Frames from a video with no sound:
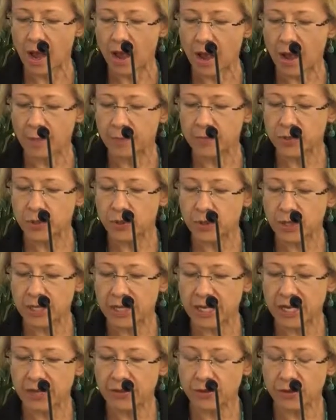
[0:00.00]
Um, you
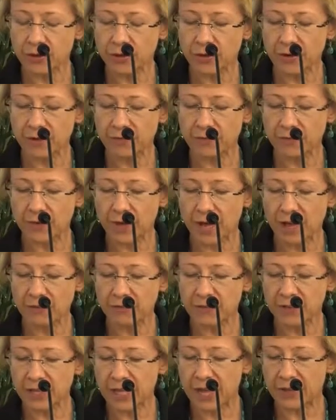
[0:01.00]
can either uh,
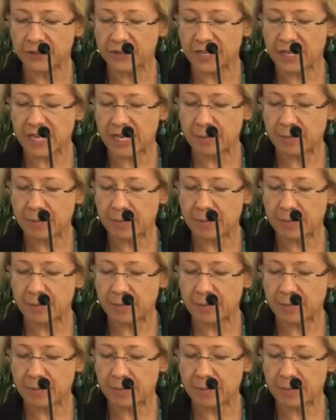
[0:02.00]
fill out the